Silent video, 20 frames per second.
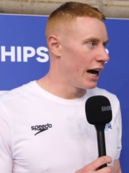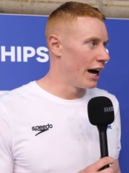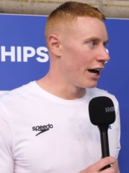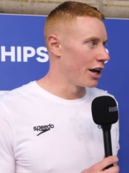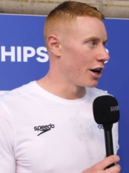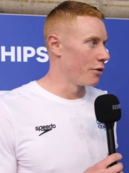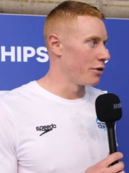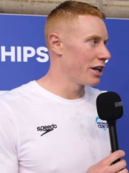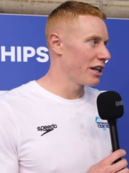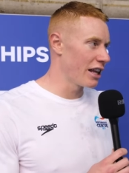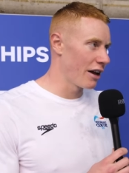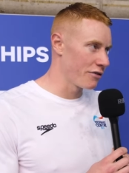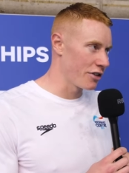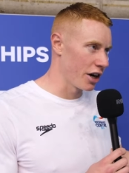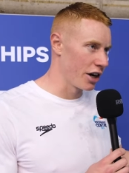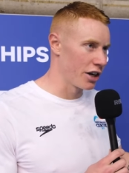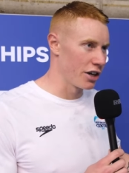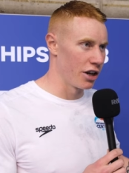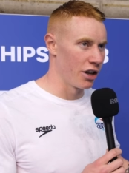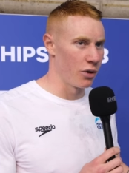You know, we didn't have
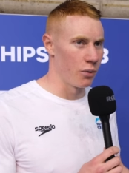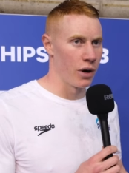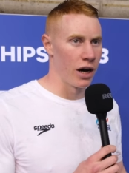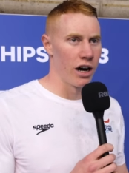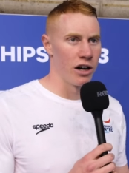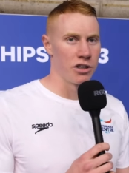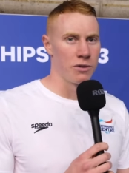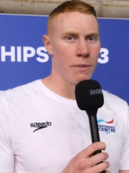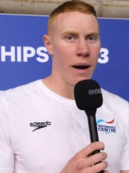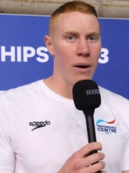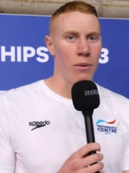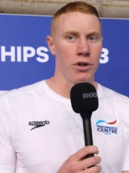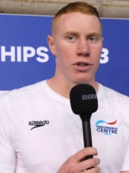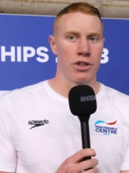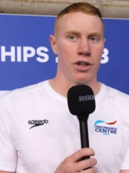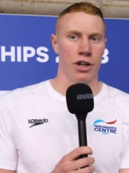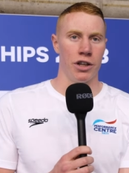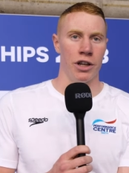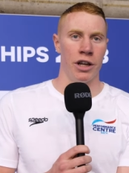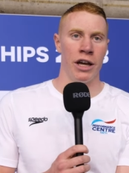Duncan at the Worlds. Matt
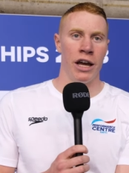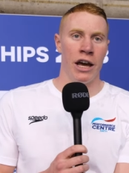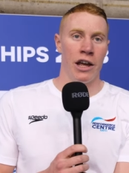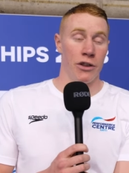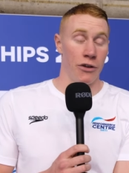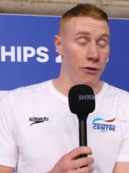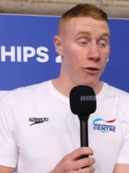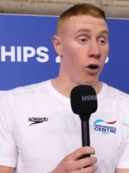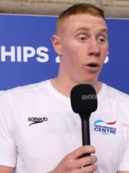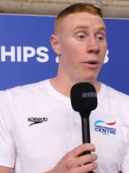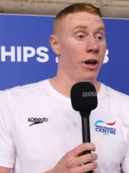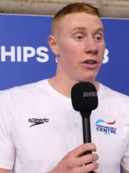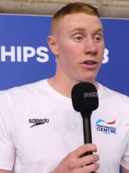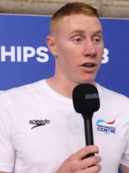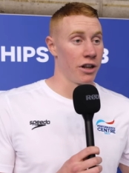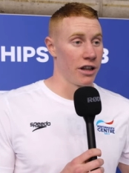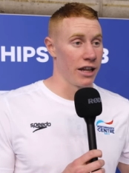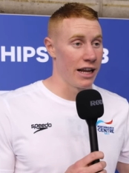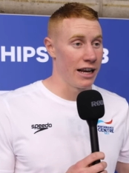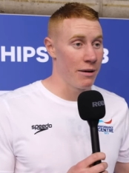wasn't on the form he was
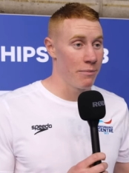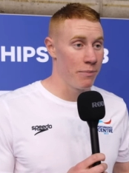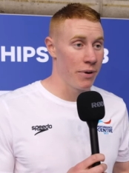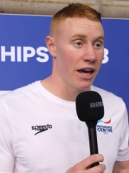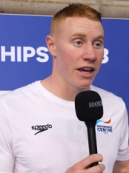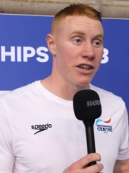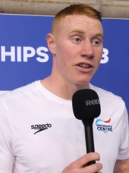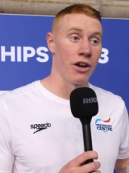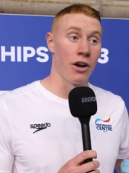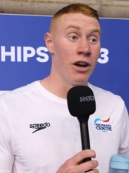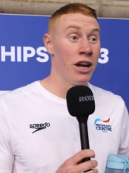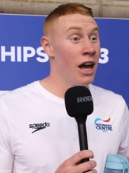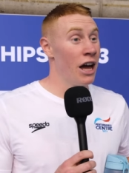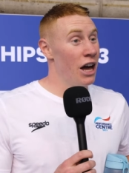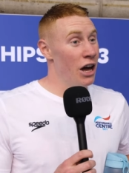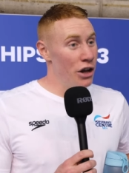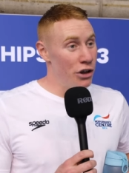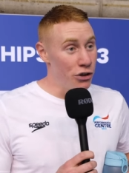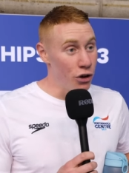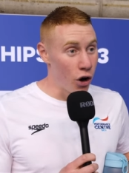on at the Olympics, you know,
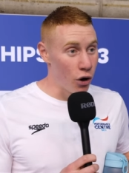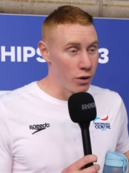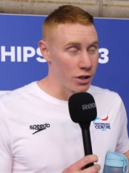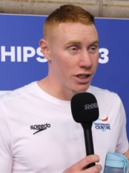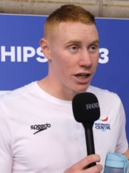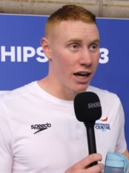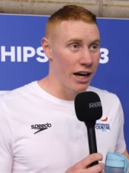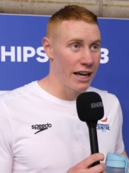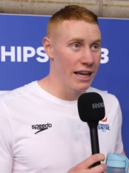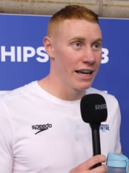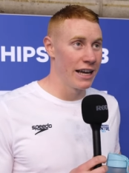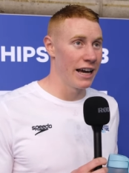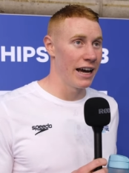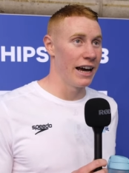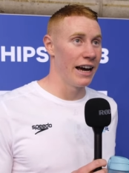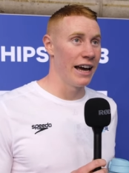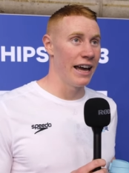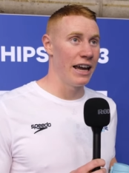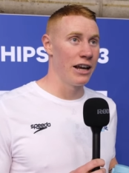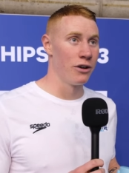nor was I,
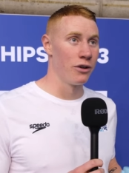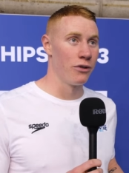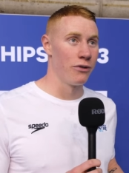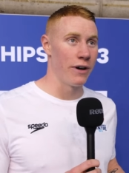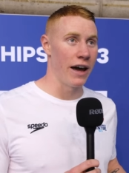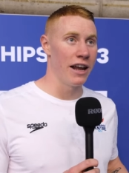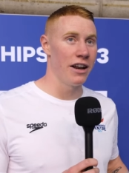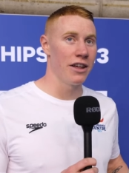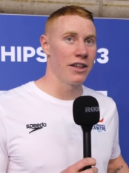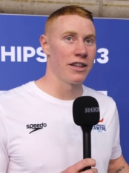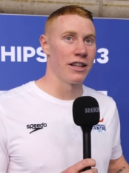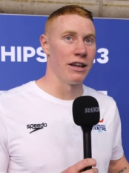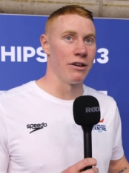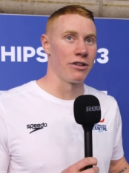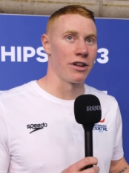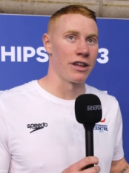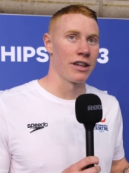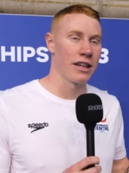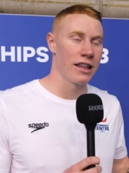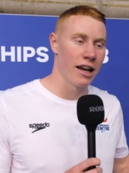in all fairness, and it
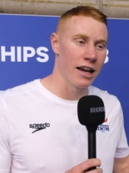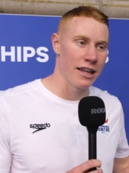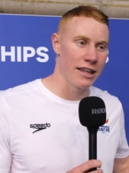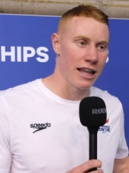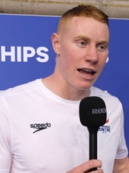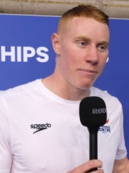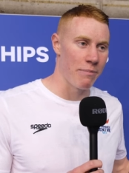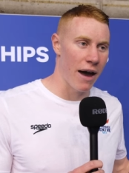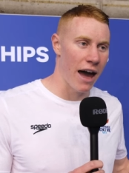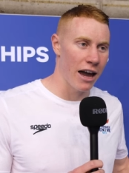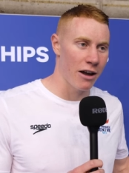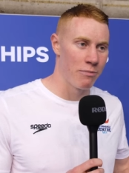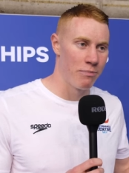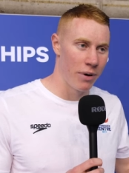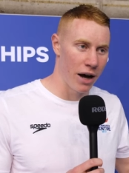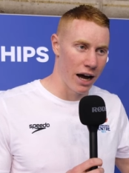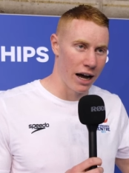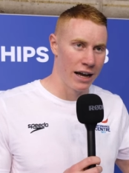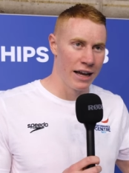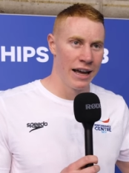was a slight step back,
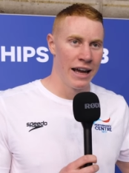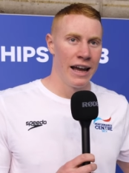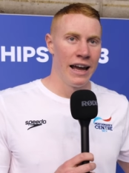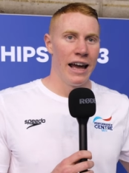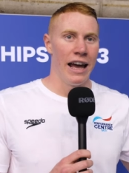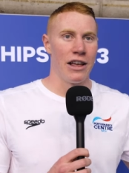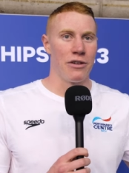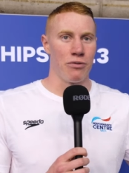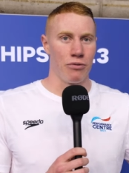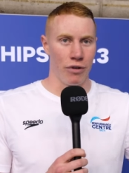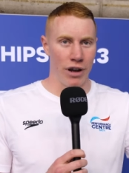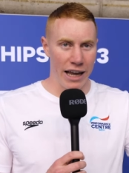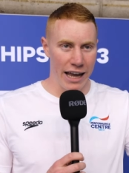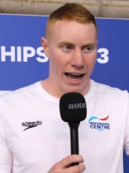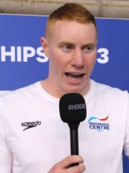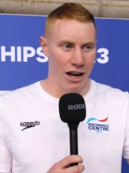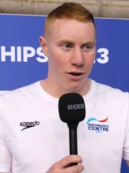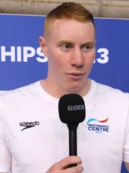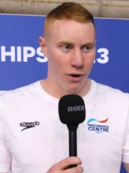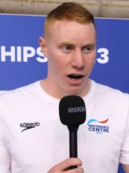but it's
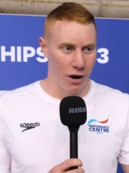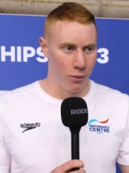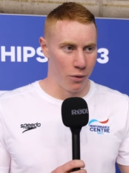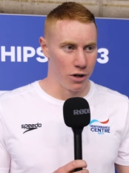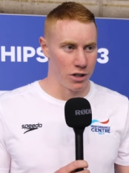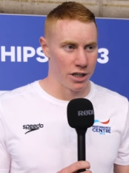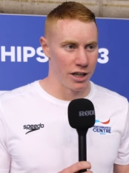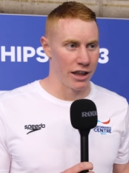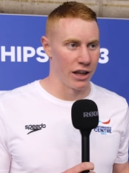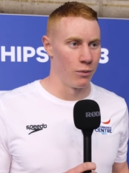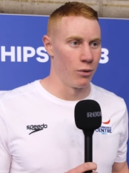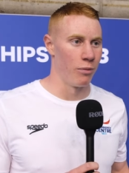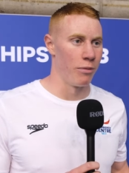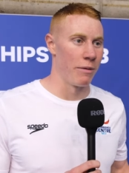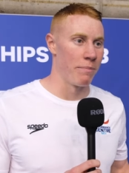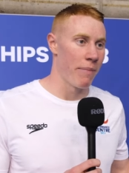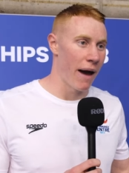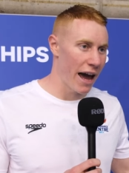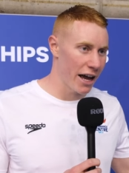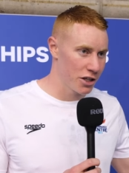regaining where it was. I think we'll be
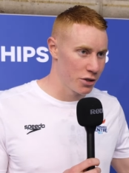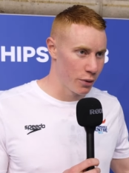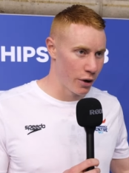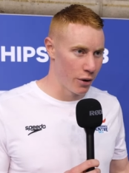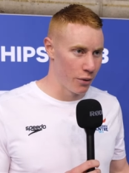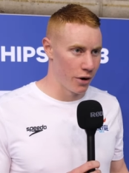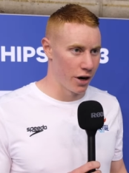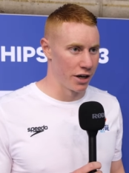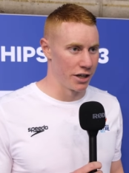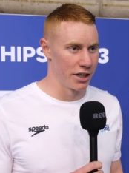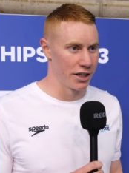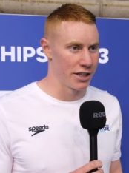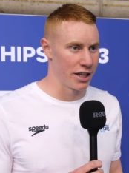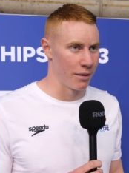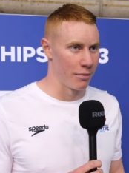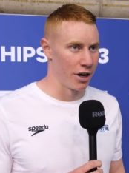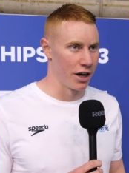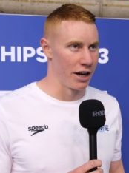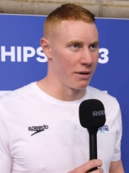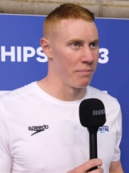back to where we were in the
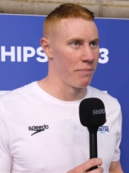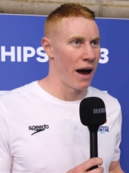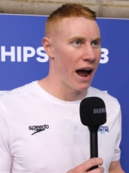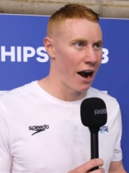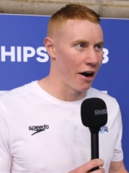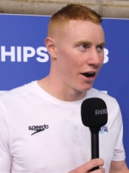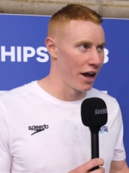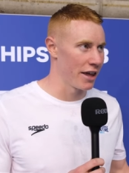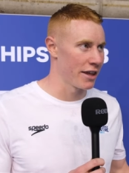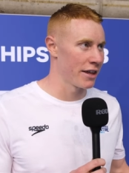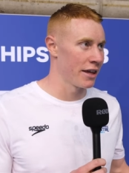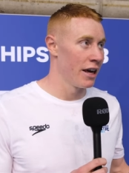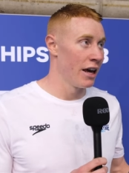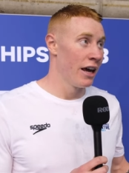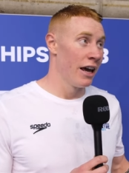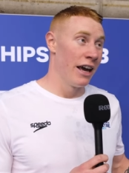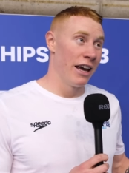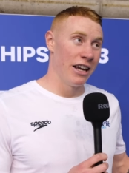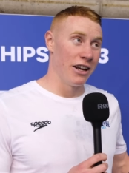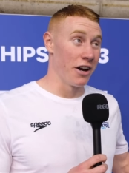summer, and in Paris,
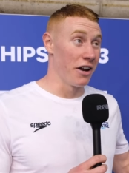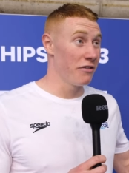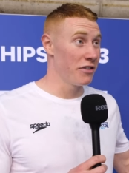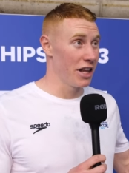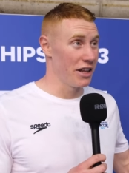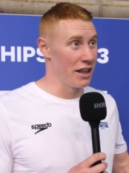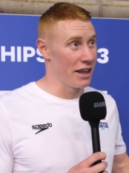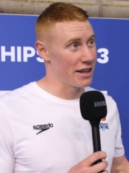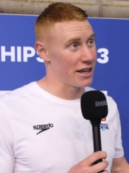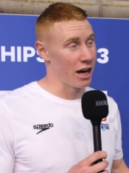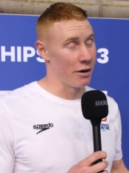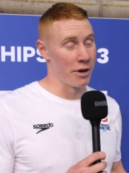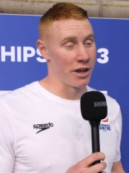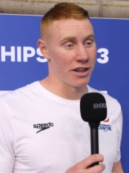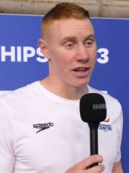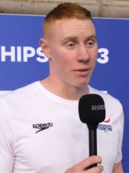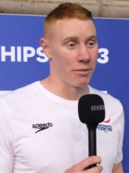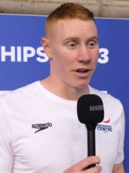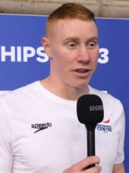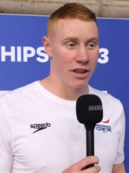you know, even in this coming
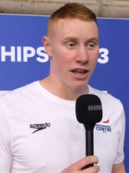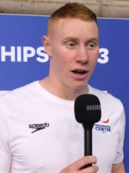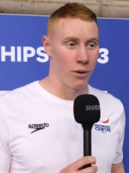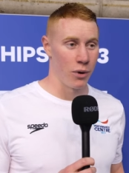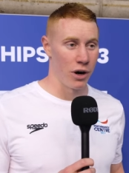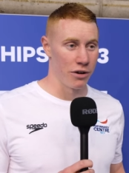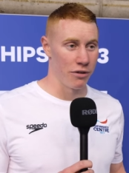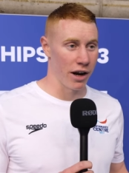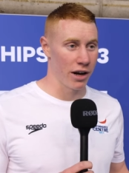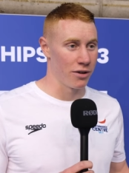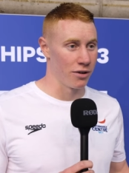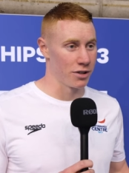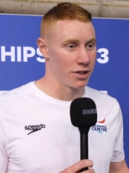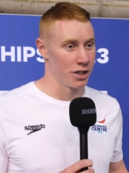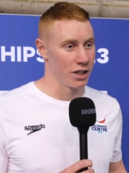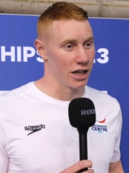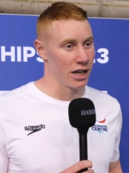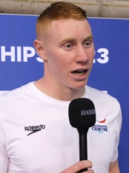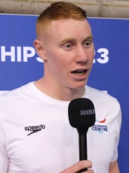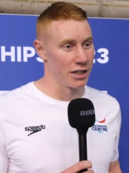summer, I think our world record's
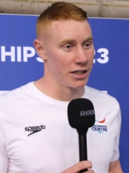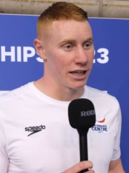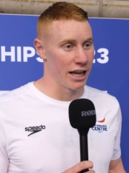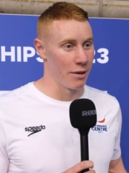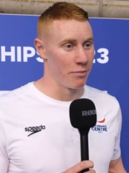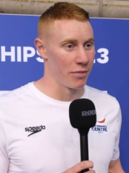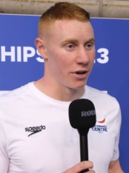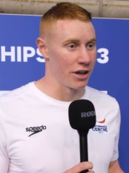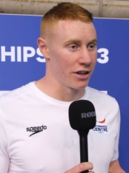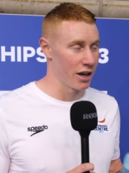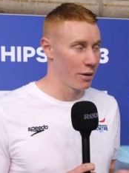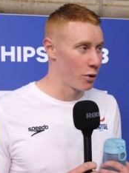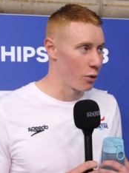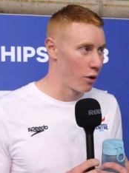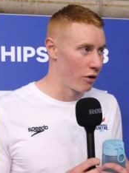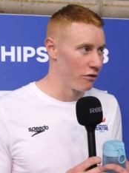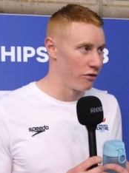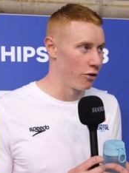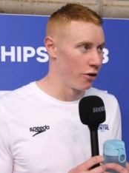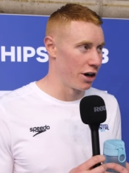on the cards again, because I'm a
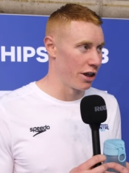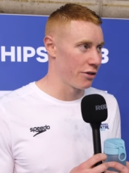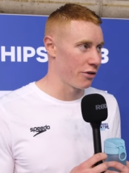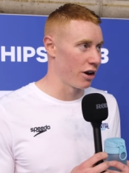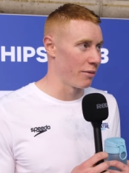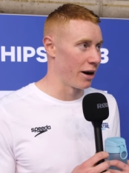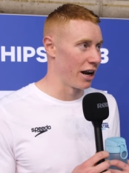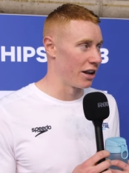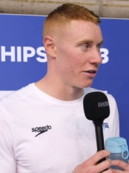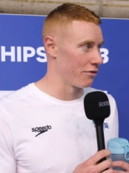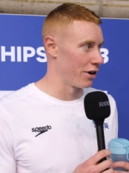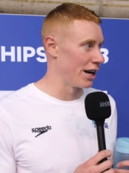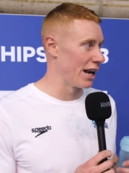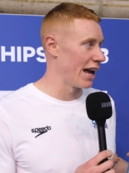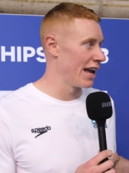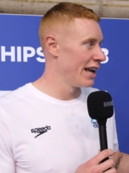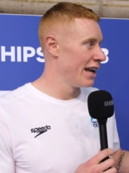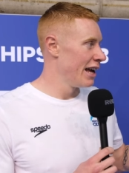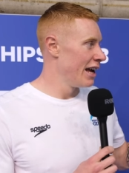143 man in the relay.